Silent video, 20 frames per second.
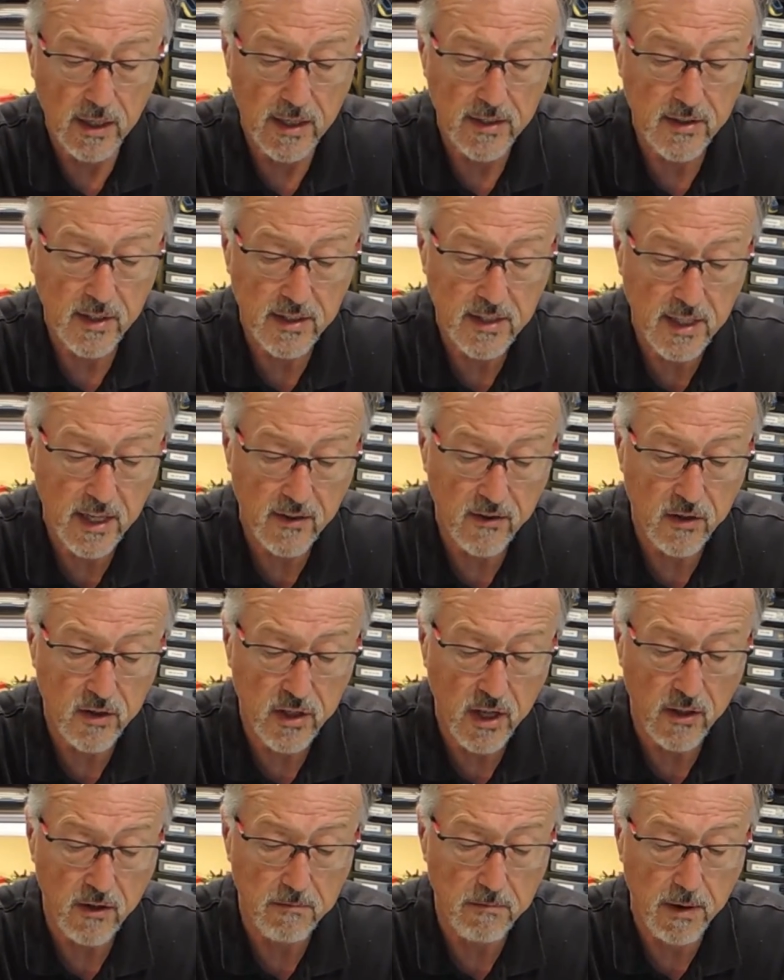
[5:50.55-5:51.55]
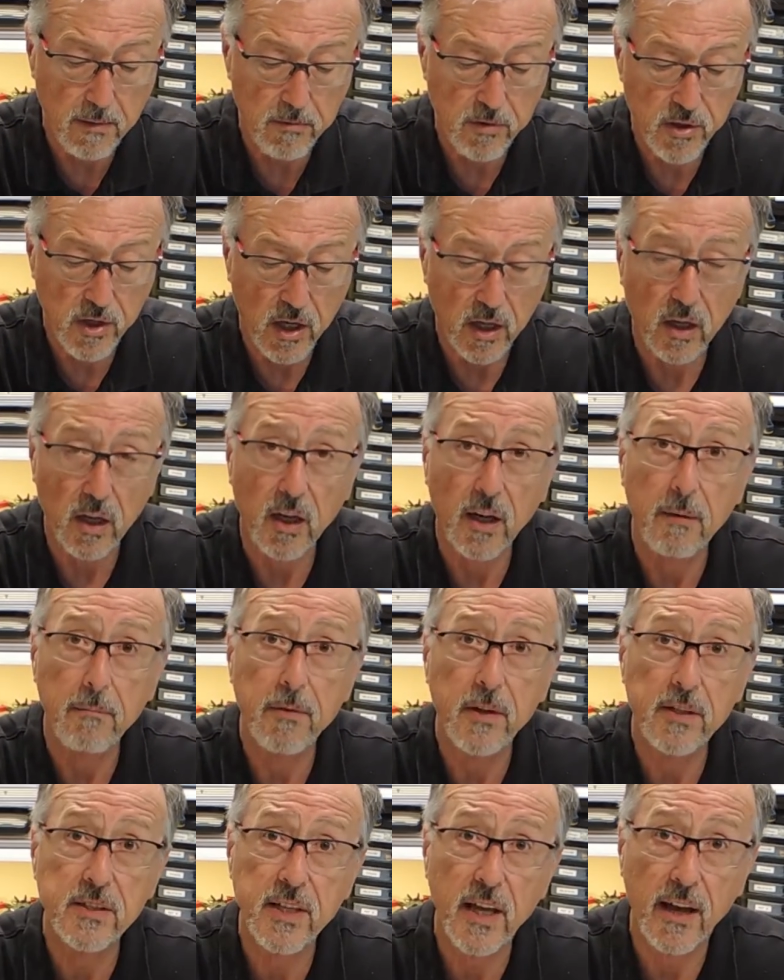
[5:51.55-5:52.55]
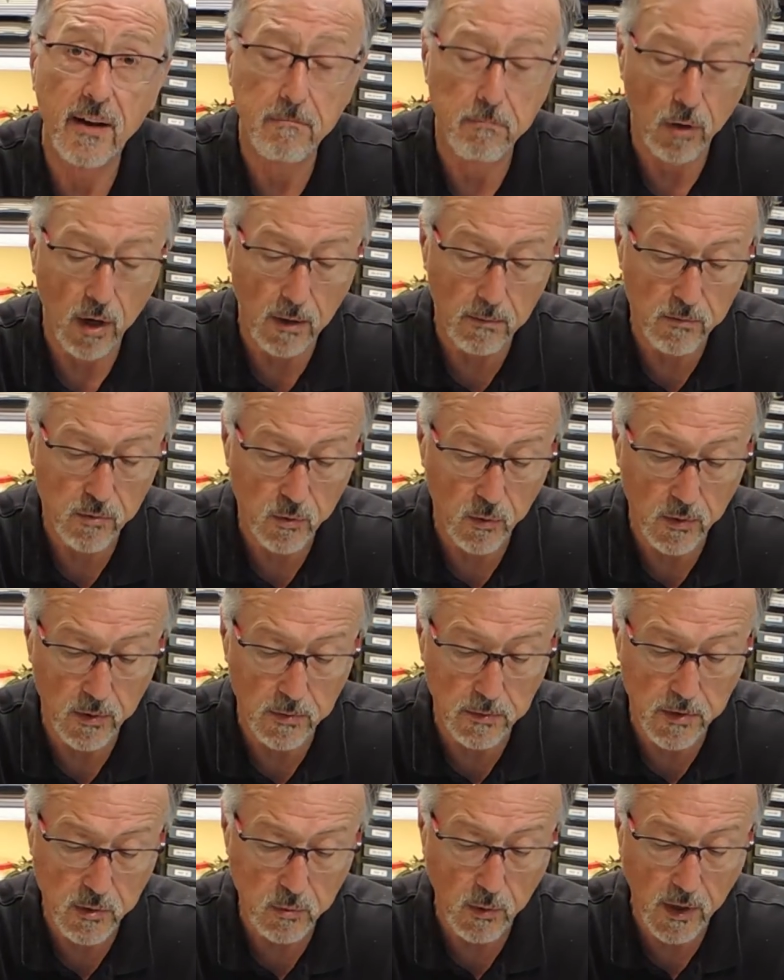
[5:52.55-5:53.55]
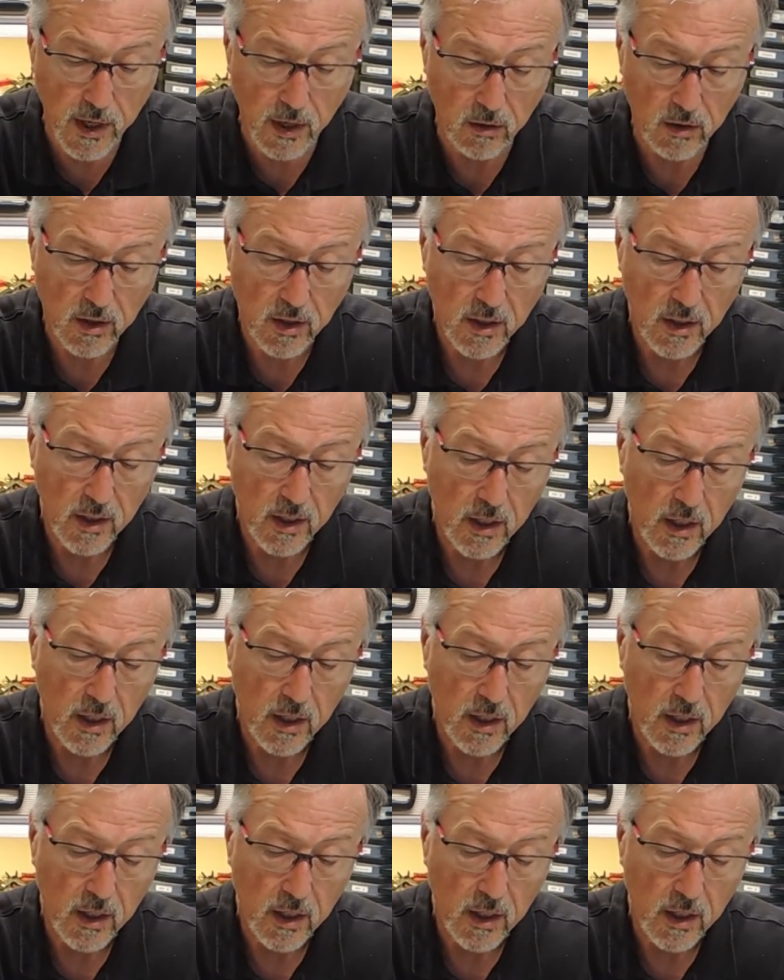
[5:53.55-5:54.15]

as I said, there's other members in our club that's had problems with them as well.